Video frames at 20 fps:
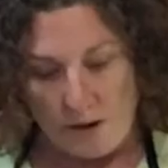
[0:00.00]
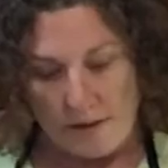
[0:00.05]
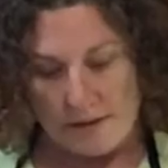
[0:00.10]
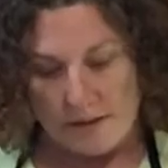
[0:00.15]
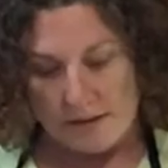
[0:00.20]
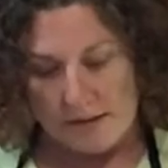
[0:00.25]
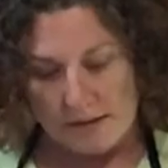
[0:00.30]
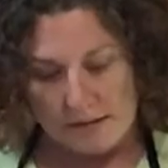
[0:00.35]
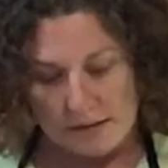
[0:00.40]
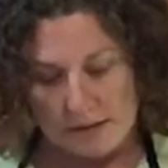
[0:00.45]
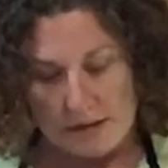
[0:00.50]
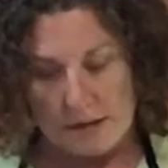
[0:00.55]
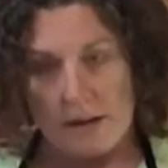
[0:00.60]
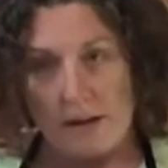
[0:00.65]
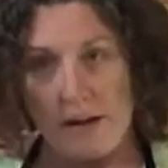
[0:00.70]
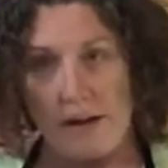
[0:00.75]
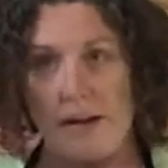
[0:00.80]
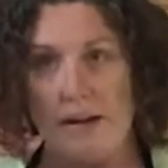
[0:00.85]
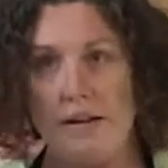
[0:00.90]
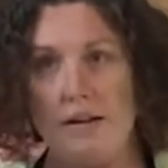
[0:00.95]
this is
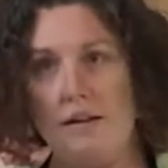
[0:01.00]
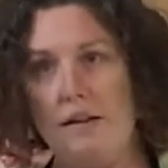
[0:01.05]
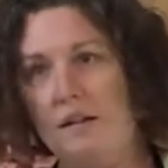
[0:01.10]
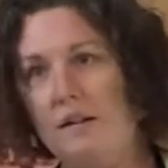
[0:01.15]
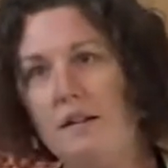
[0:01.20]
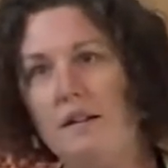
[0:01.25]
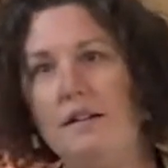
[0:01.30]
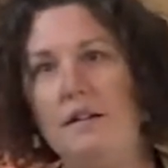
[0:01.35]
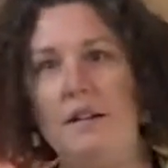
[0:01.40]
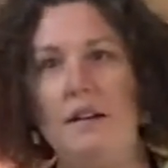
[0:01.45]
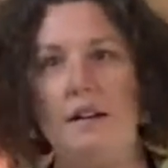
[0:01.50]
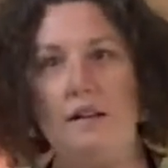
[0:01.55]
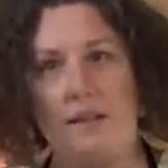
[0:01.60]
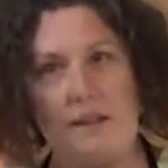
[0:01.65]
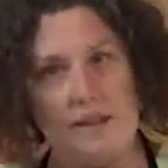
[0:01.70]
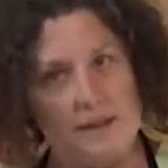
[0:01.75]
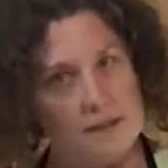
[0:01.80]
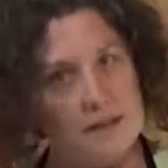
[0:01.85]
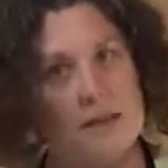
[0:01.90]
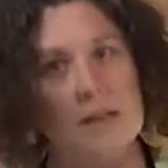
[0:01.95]
done, in
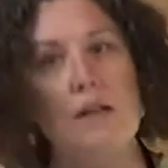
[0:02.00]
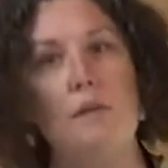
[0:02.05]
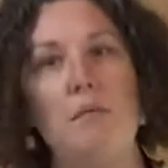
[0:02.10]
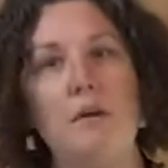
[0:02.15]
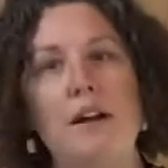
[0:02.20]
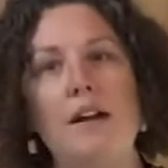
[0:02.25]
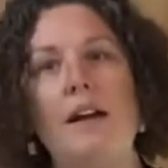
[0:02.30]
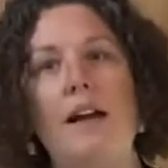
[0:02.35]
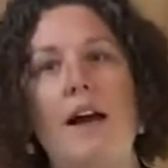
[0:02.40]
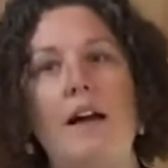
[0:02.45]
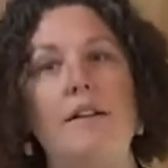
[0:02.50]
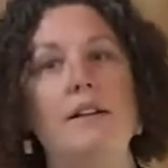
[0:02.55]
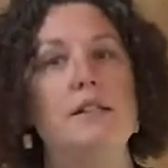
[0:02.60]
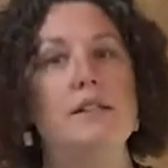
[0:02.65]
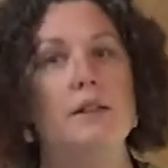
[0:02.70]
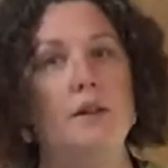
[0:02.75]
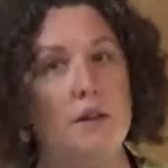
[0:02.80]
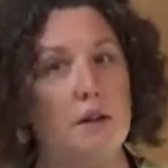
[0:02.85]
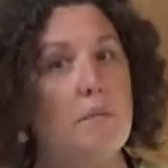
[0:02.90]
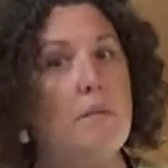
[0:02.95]
less than a minute now, it's
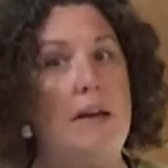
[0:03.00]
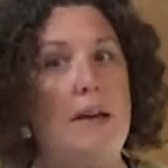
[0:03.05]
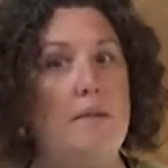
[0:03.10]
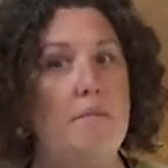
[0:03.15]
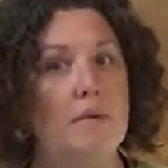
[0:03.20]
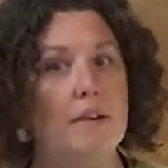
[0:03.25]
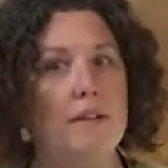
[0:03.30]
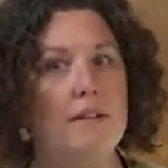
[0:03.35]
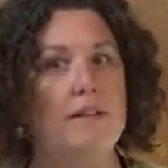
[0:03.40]
going to beep.